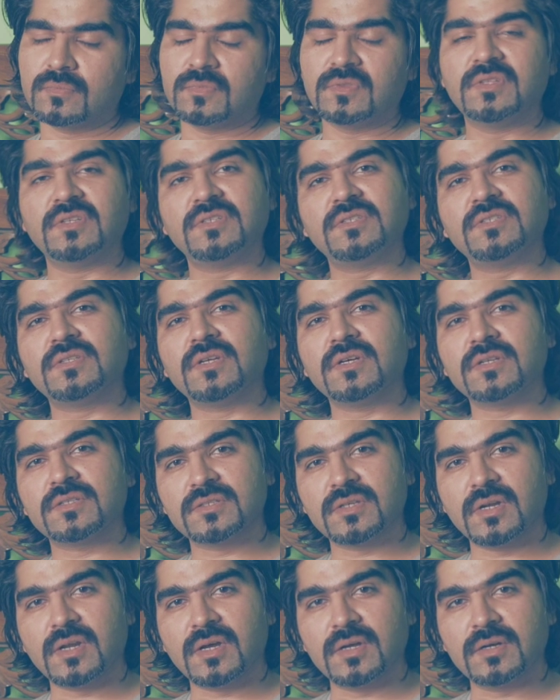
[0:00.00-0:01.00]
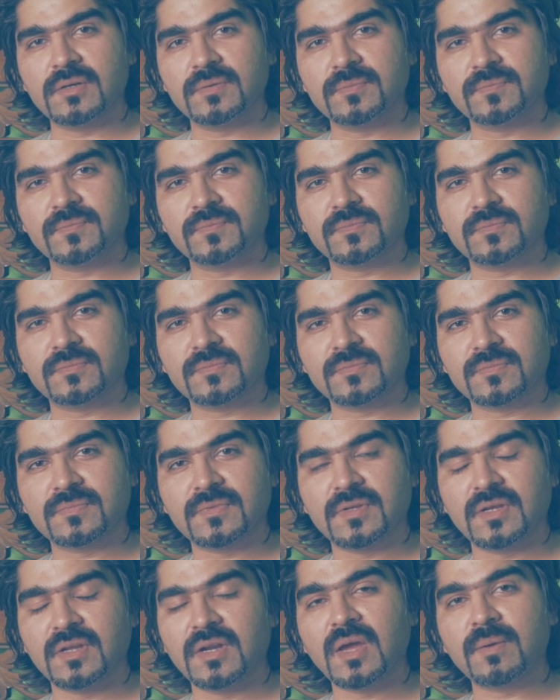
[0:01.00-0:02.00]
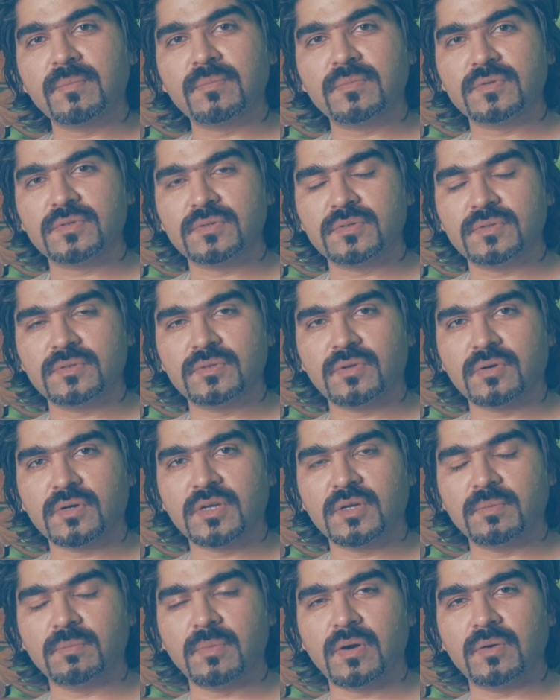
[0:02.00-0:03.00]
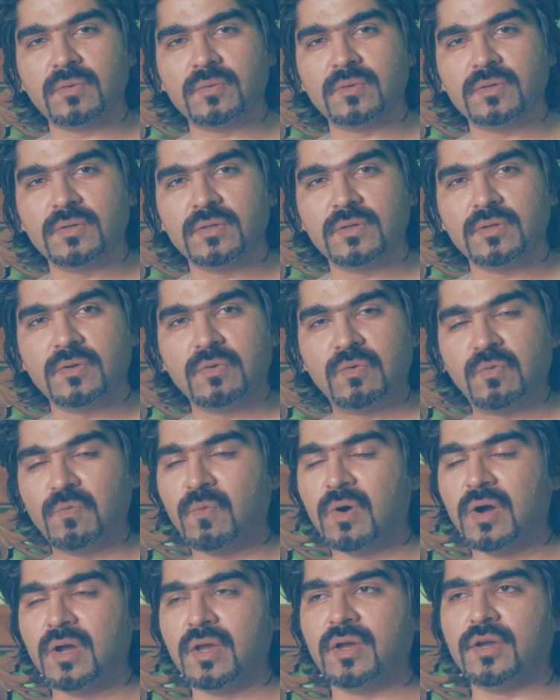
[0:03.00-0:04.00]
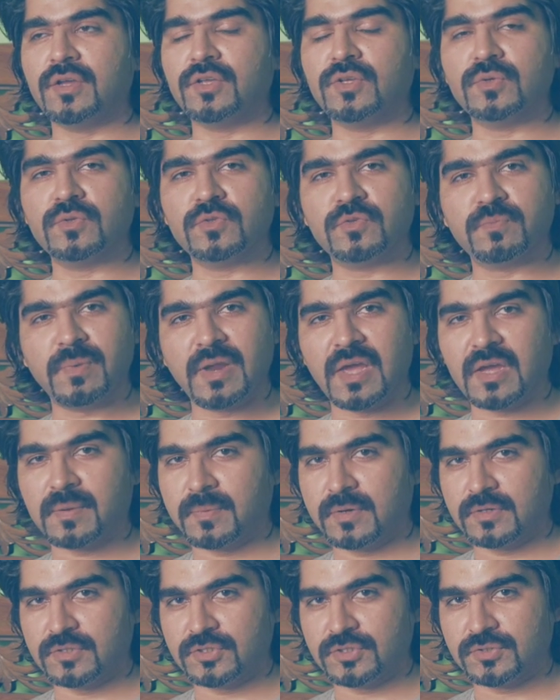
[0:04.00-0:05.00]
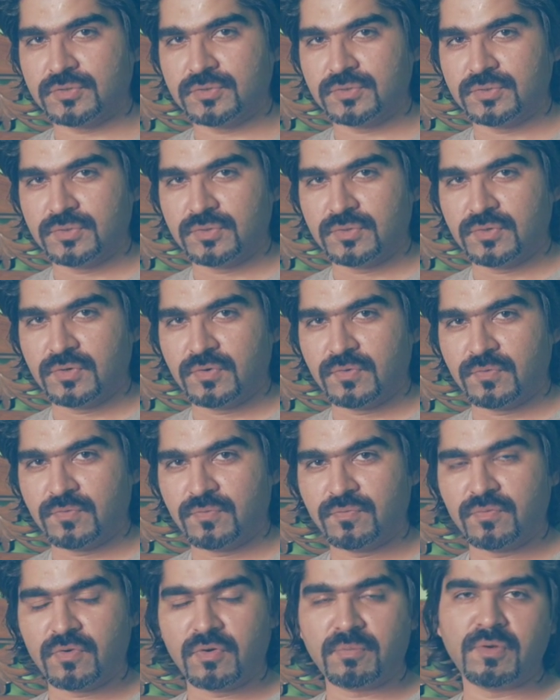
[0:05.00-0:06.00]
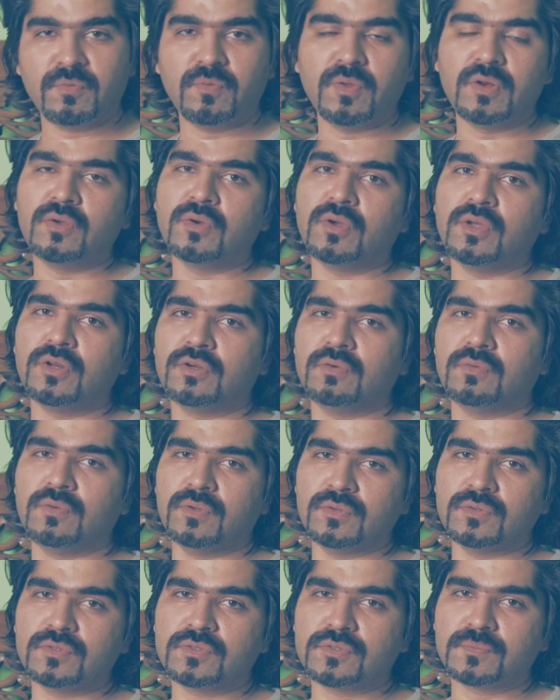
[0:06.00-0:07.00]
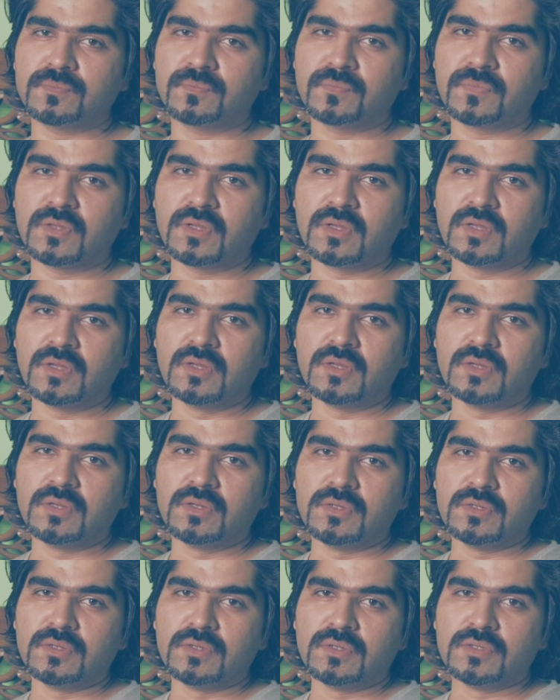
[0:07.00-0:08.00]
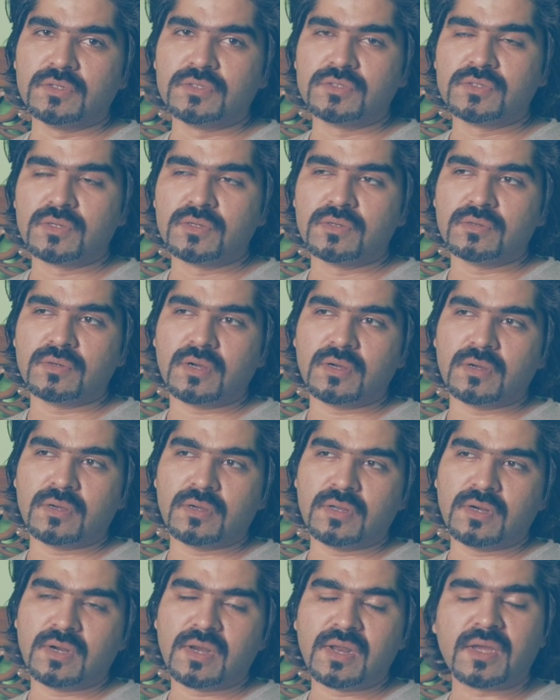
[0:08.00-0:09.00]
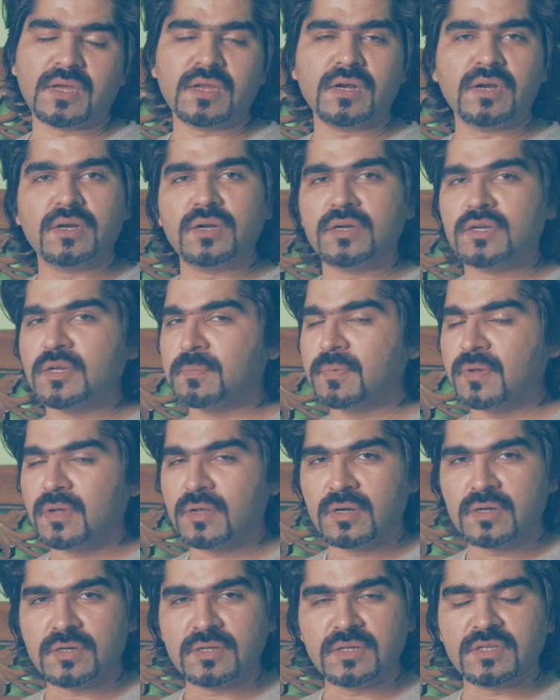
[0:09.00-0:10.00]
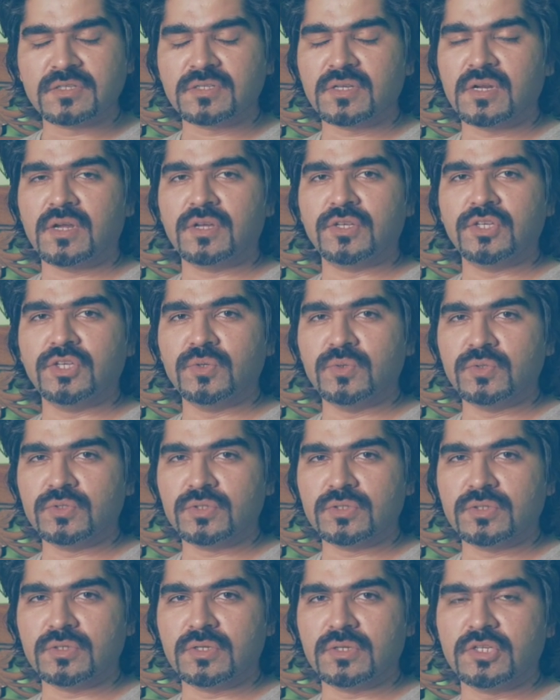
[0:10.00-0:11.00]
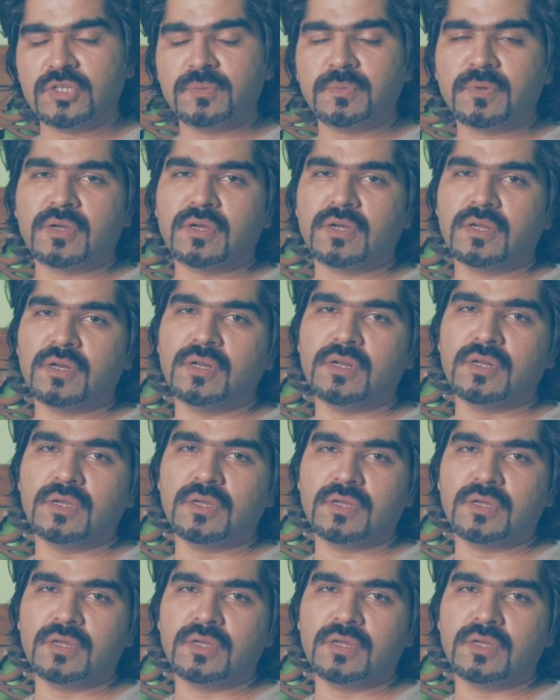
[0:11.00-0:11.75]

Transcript: This is Arsalan, and I'm talking about why I use Blackmagic for my video interviews. So, like a typical DSLR user, a typical